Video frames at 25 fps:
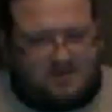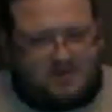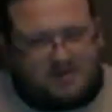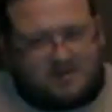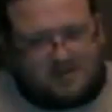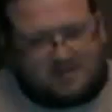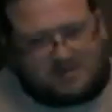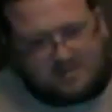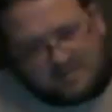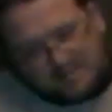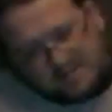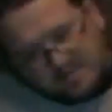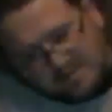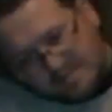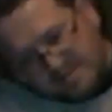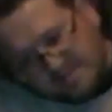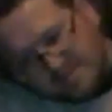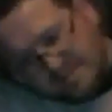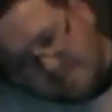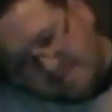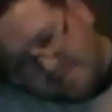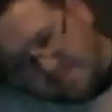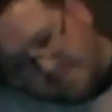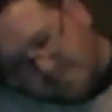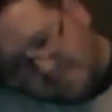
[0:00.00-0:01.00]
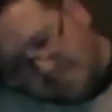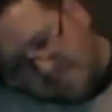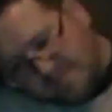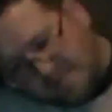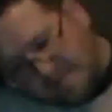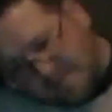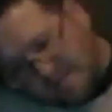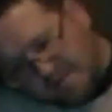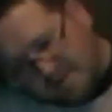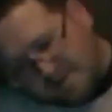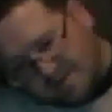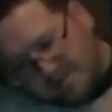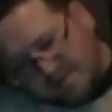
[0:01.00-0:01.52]
Goodness.
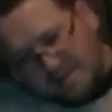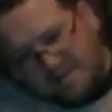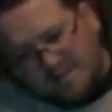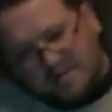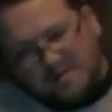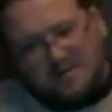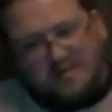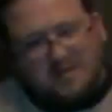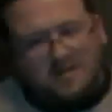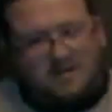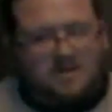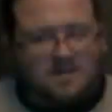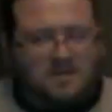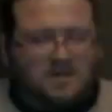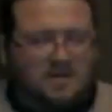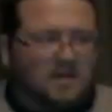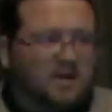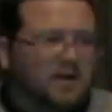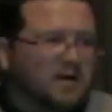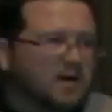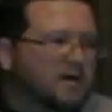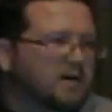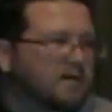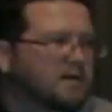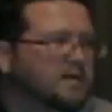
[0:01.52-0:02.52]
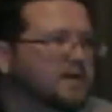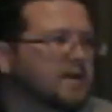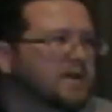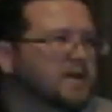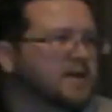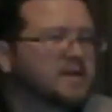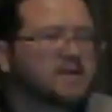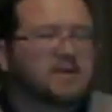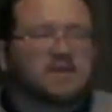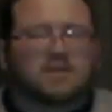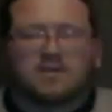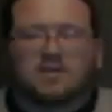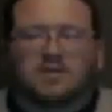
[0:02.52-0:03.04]
All
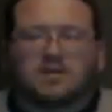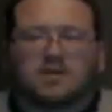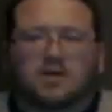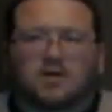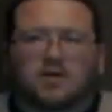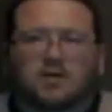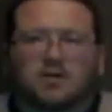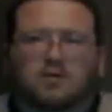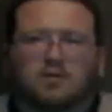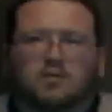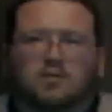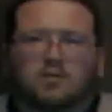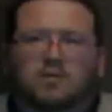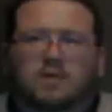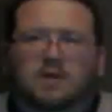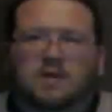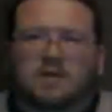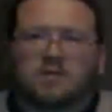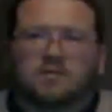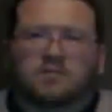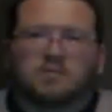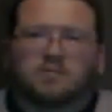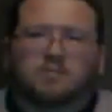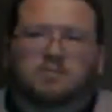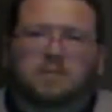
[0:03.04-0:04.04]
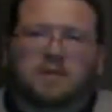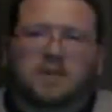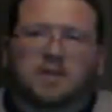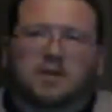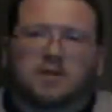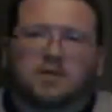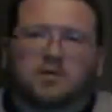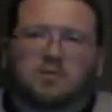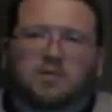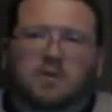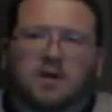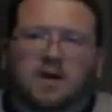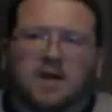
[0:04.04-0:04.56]
head, no wheat,
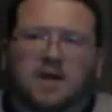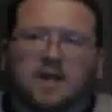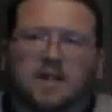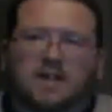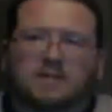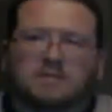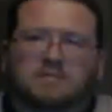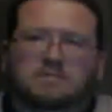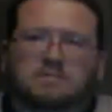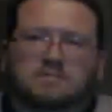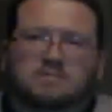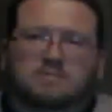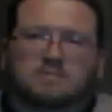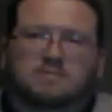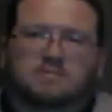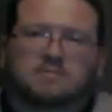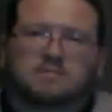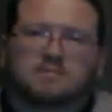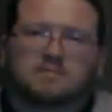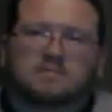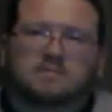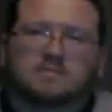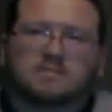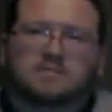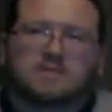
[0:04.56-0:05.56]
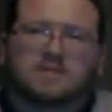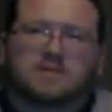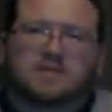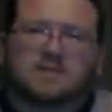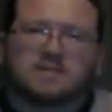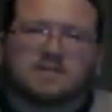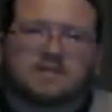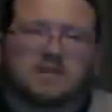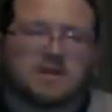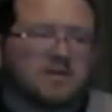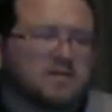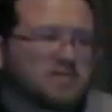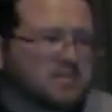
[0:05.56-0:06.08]
beer, wine,
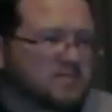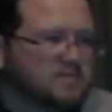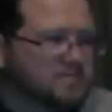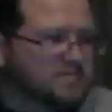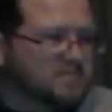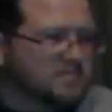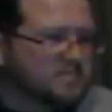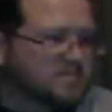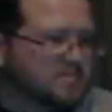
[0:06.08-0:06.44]
except.